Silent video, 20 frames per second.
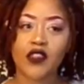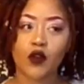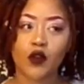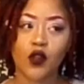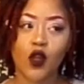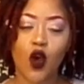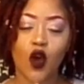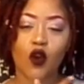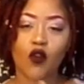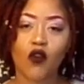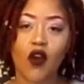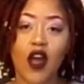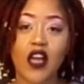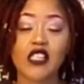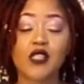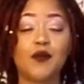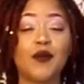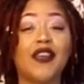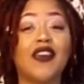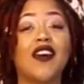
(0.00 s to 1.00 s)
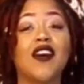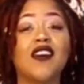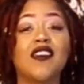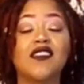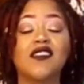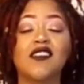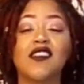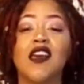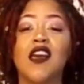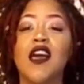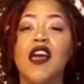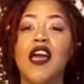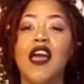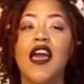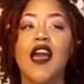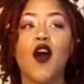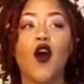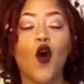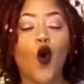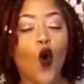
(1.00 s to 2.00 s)
long rods, because
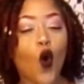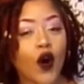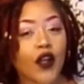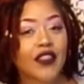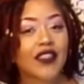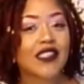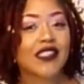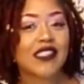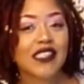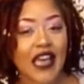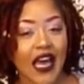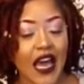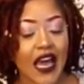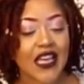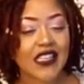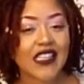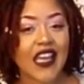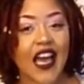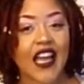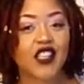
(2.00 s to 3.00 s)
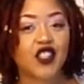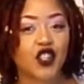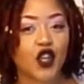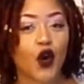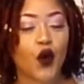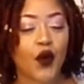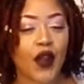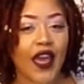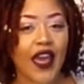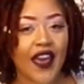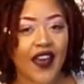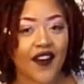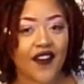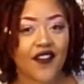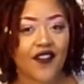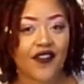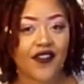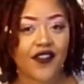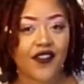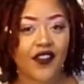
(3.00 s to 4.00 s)
on the sides I don't
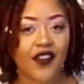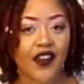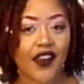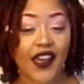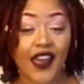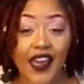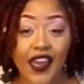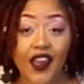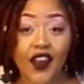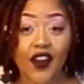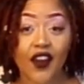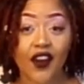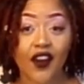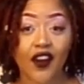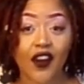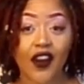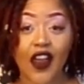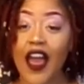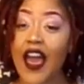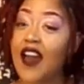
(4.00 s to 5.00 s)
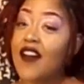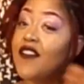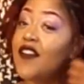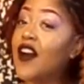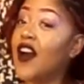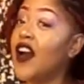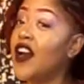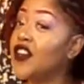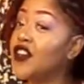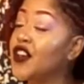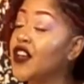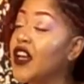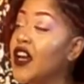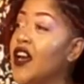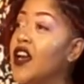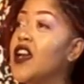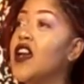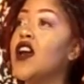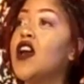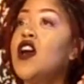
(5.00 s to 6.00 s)
have hair. I have an
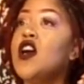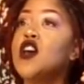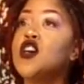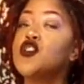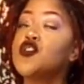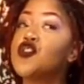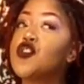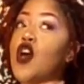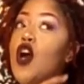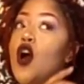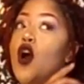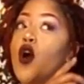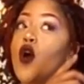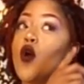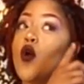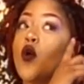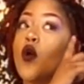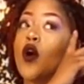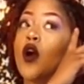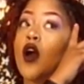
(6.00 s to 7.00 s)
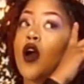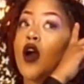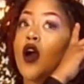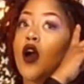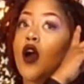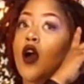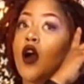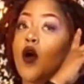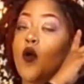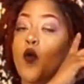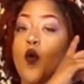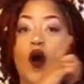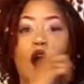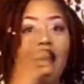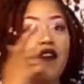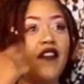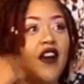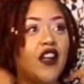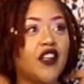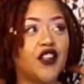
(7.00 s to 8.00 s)
undercut. So, we'll
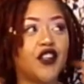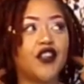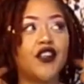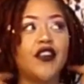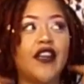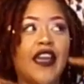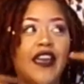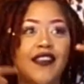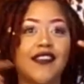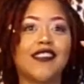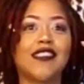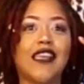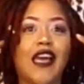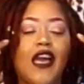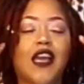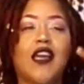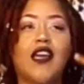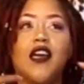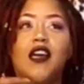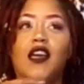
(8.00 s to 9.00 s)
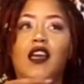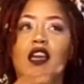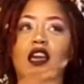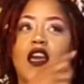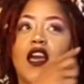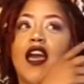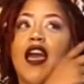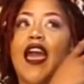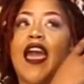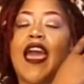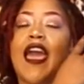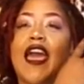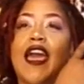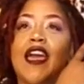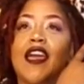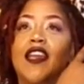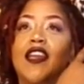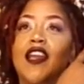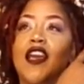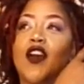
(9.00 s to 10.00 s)
have under and side cut.
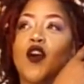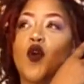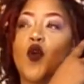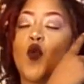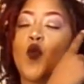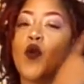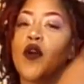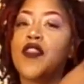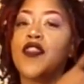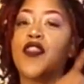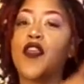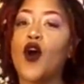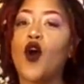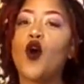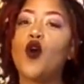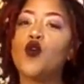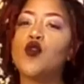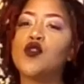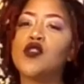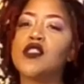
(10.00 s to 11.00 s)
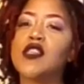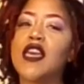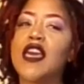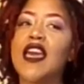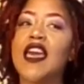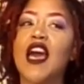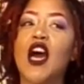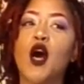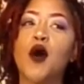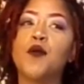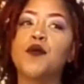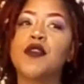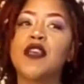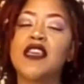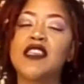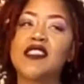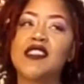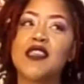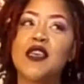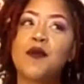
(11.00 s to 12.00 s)
And with those,
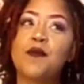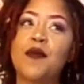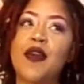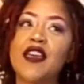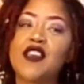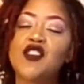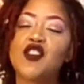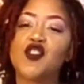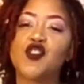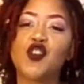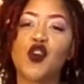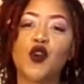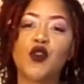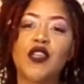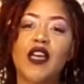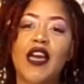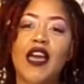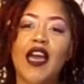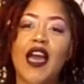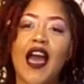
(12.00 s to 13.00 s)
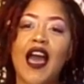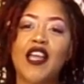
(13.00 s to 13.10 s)
it makes it so that